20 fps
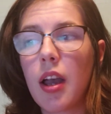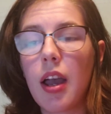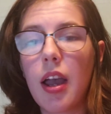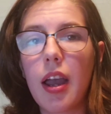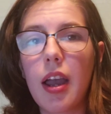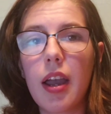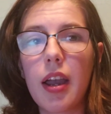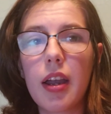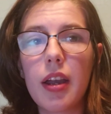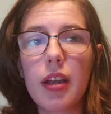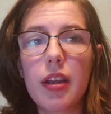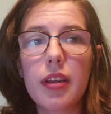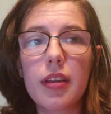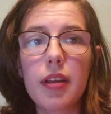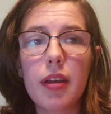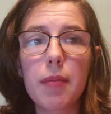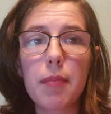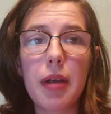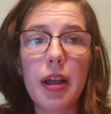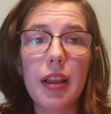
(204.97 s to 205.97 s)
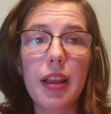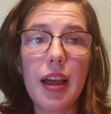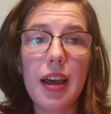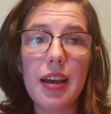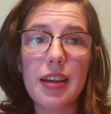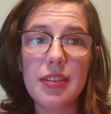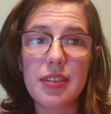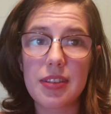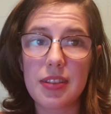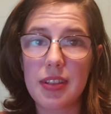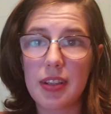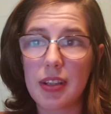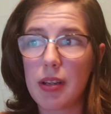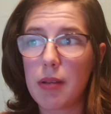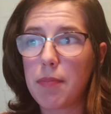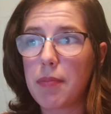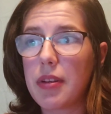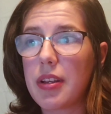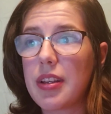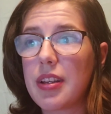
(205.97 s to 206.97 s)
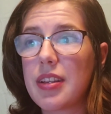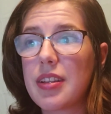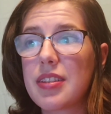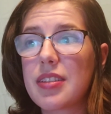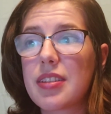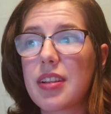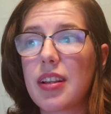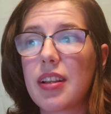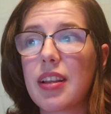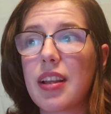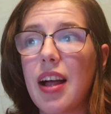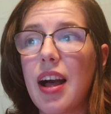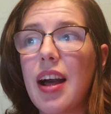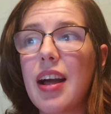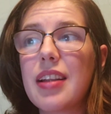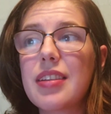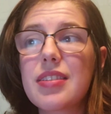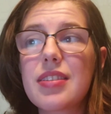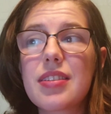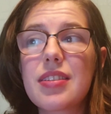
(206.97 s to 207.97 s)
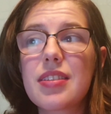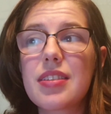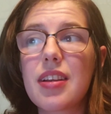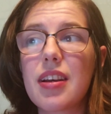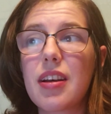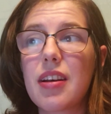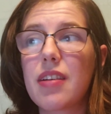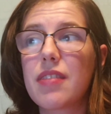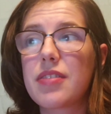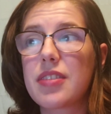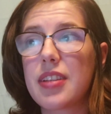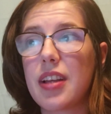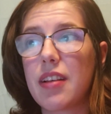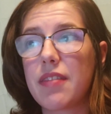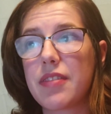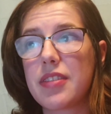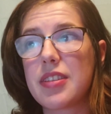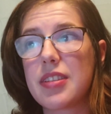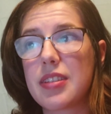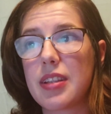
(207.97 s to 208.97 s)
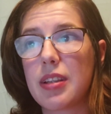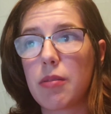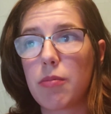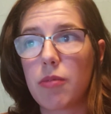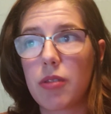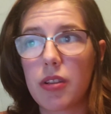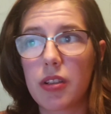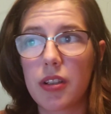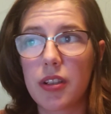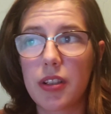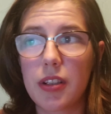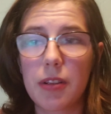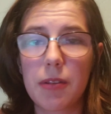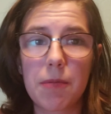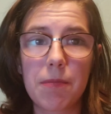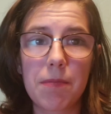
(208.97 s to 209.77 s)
And my last tip is lots of self-esteem work.